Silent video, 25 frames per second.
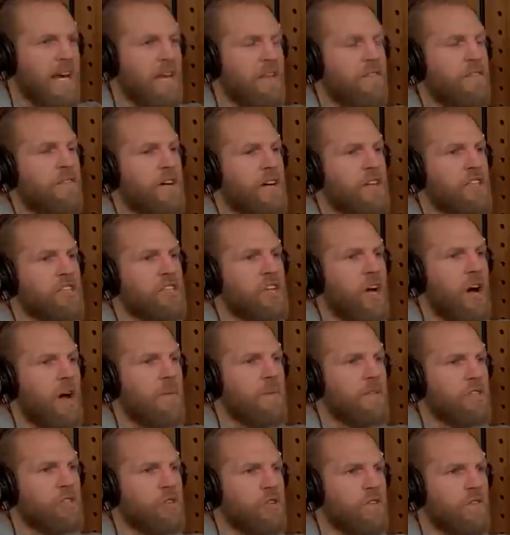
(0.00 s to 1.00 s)
Was that the first
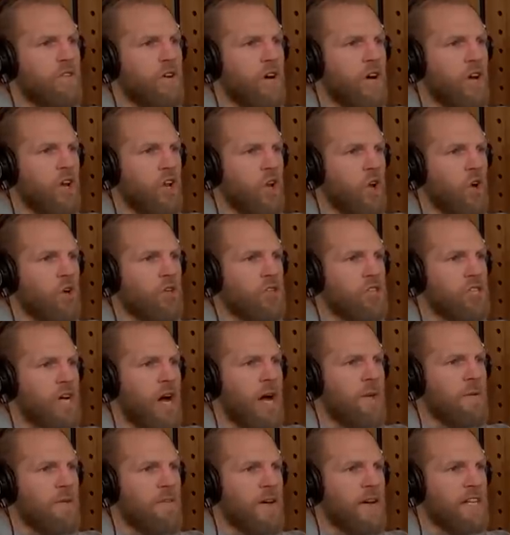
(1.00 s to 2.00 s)
time in sort of a long
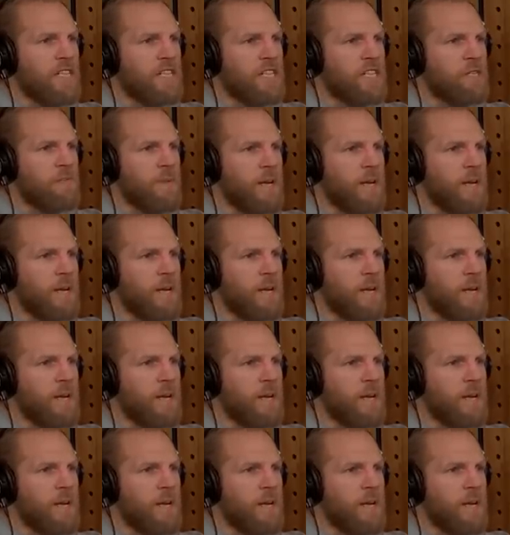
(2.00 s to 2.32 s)
time you've actually